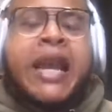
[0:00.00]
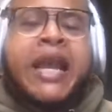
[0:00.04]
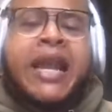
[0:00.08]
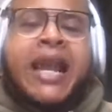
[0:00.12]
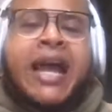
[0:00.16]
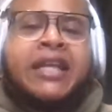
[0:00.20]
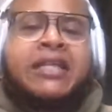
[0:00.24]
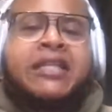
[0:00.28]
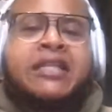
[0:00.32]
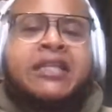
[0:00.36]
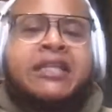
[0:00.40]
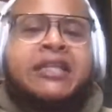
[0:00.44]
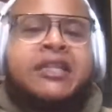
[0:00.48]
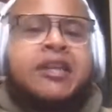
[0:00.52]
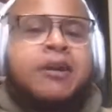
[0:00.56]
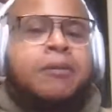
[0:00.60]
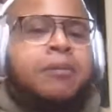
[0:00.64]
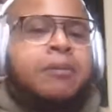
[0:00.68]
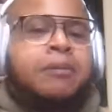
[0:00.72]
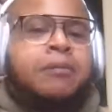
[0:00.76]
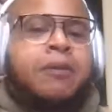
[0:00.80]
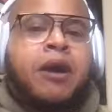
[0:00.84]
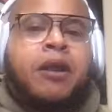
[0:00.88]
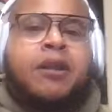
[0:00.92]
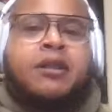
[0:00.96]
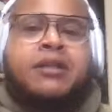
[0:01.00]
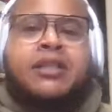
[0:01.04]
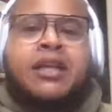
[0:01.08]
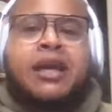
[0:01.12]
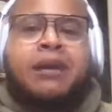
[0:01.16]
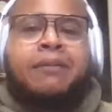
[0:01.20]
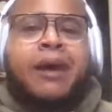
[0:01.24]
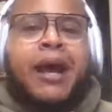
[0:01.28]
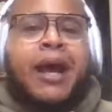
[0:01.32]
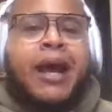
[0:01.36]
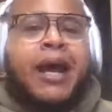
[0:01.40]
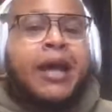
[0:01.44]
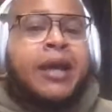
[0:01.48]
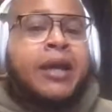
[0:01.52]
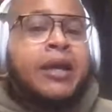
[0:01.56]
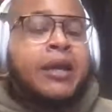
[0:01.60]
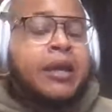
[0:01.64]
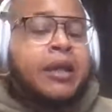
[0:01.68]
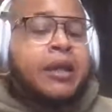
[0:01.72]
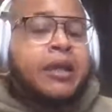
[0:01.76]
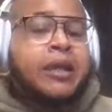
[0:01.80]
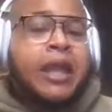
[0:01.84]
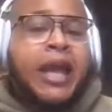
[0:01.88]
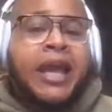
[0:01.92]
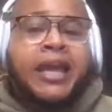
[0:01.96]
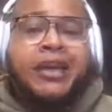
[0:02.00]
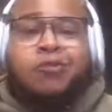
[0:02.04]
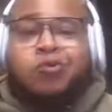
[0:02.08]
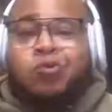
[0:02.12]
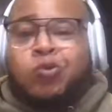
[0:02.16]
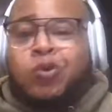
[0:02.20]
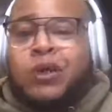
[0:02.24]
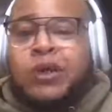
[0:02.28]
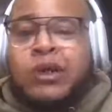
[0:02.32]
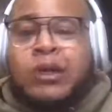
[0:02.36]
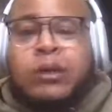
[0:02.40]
And I just tell people all the time,